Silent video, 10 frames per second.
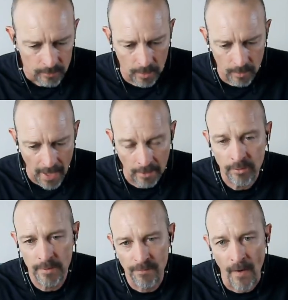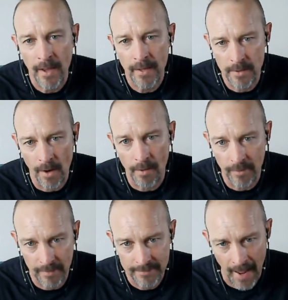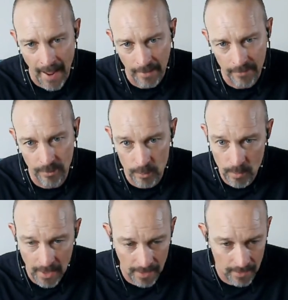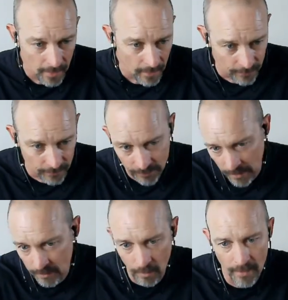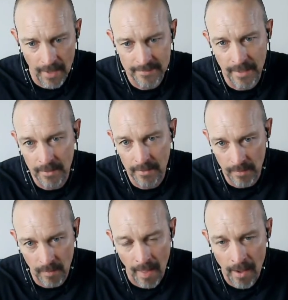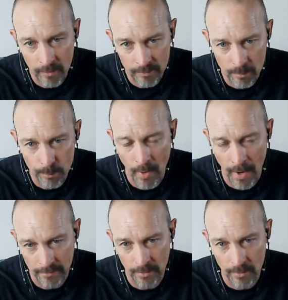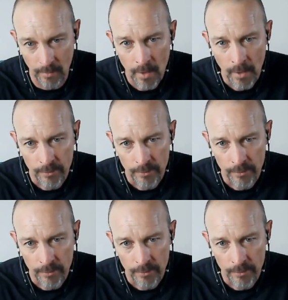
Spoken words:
to actually find novel attacks, and you can't send all that data to the cloud. It's impractical.